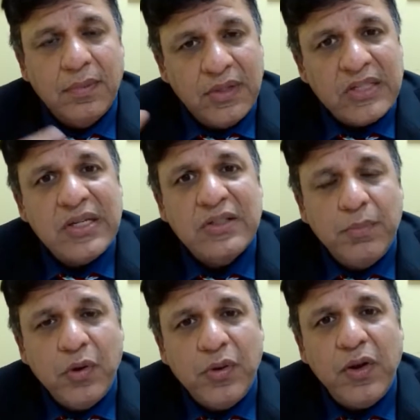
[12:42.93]
This is the
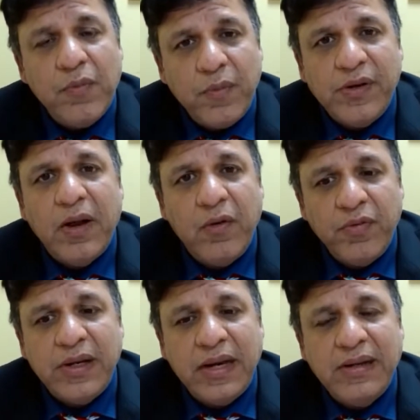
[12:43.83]
beauty of
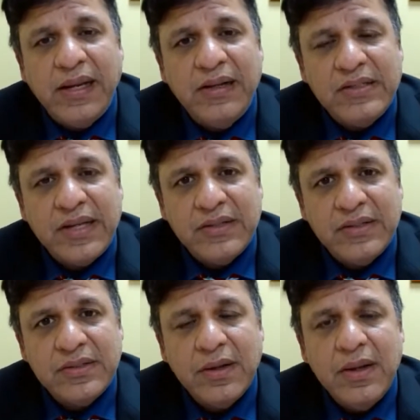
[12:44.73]
attending these
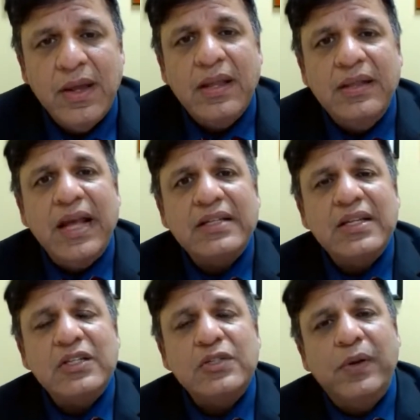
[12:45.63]
sessions.
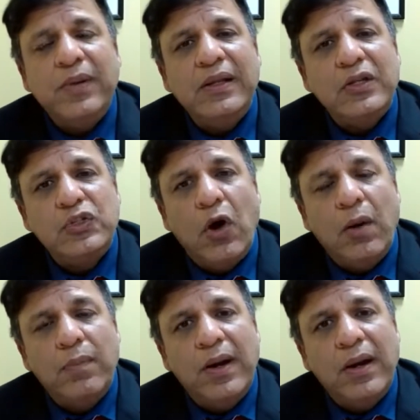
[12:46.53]
Nexus between the
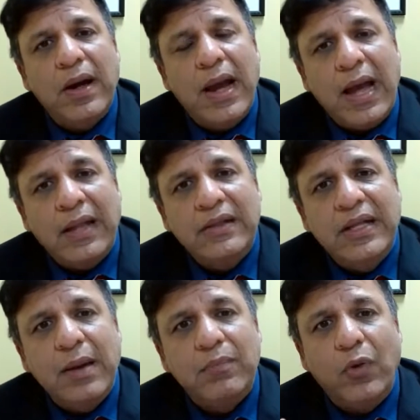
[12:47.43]
job and
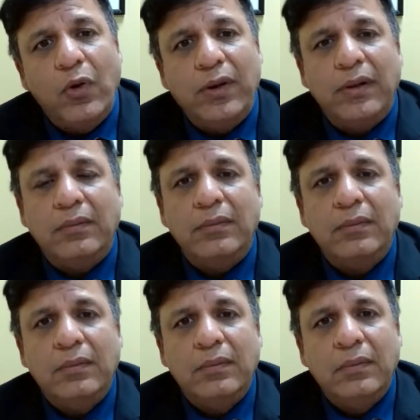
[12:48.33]
the employer.
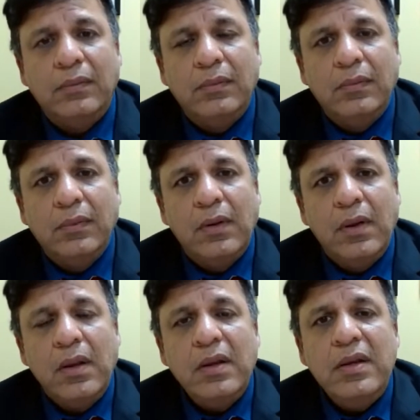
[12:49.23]

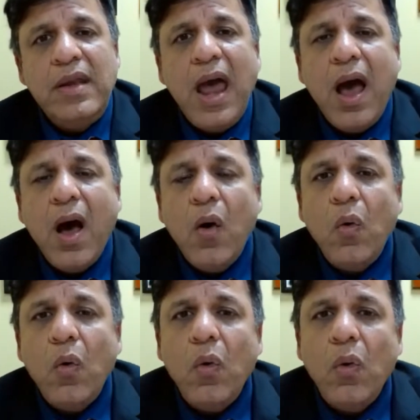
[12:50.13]
Now,
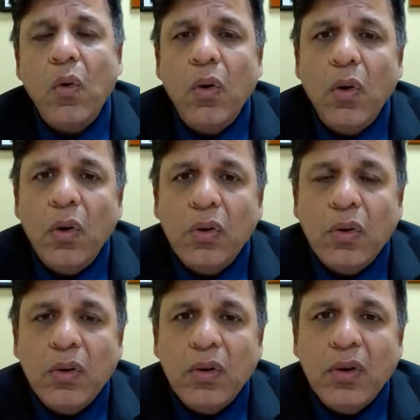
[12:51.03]

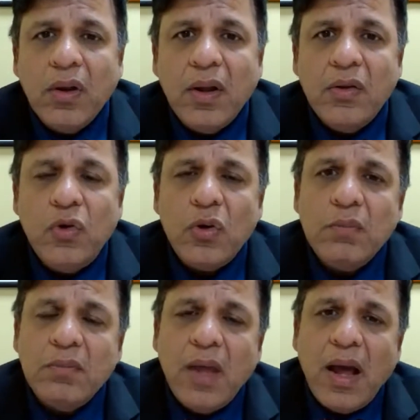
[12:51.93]
you
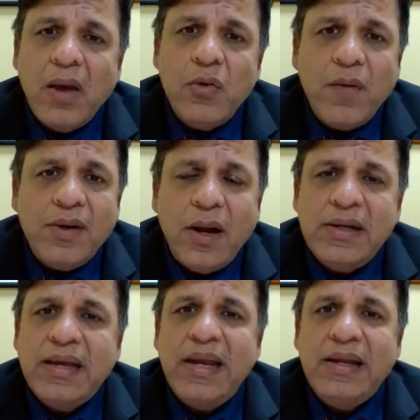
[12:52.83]
have a
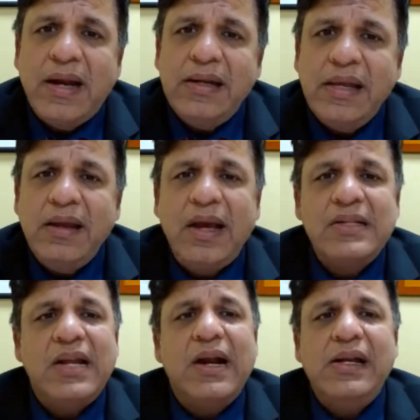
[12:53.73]
degree in IT and
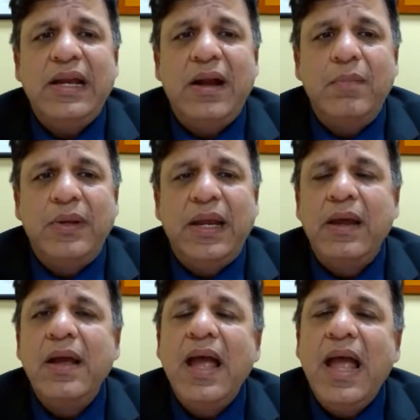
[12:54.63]
it's an IT company.
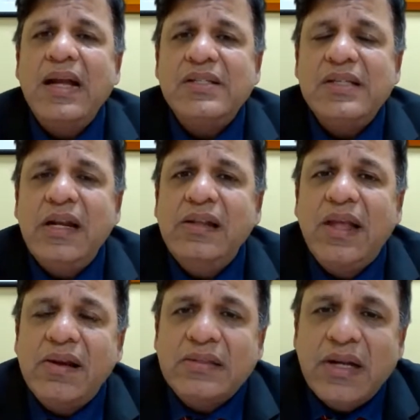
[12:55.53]
Excellent,
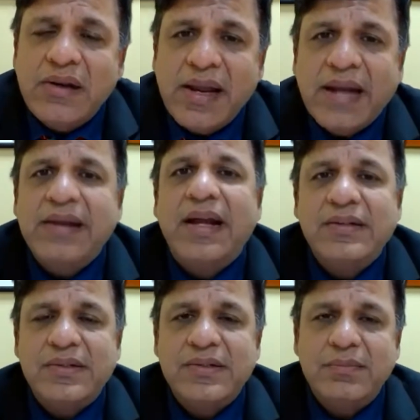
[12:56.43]
there is a direct
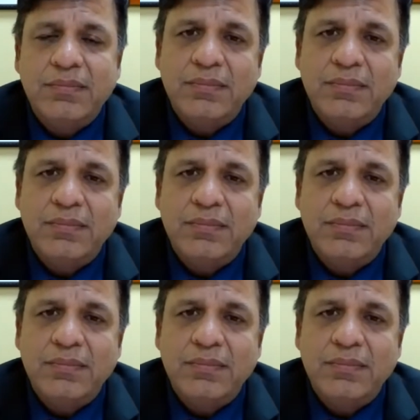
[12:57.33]
nexus.